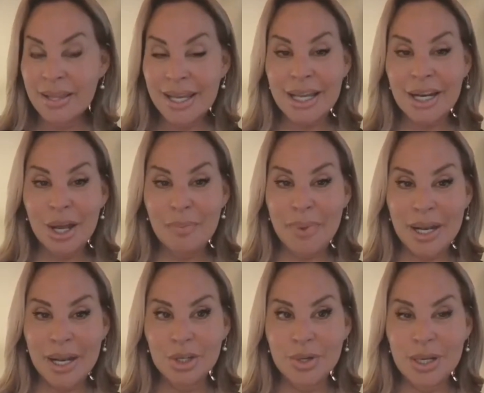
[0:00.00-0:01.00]
they cannot
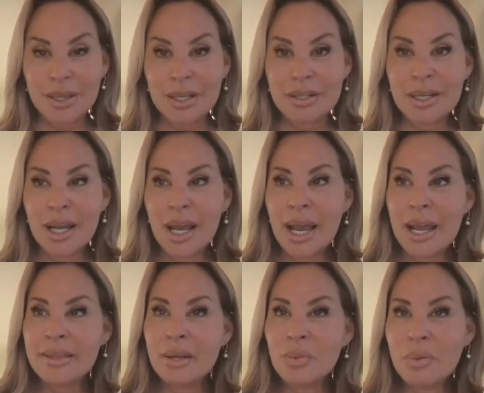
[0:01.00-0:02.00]
penetrate this,
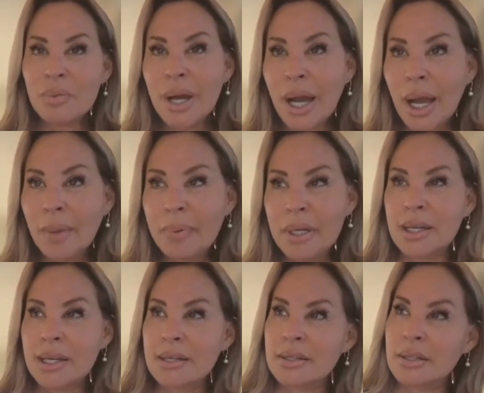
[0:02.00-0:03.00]
and then what will happen
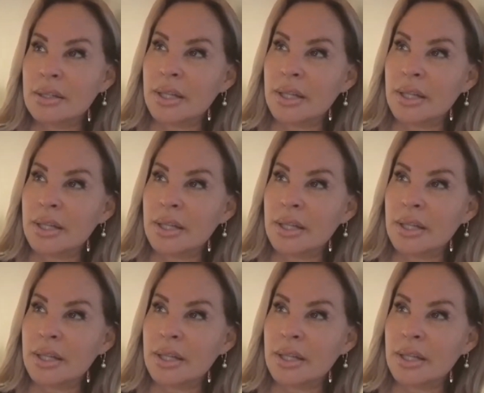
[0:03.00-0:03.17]
is,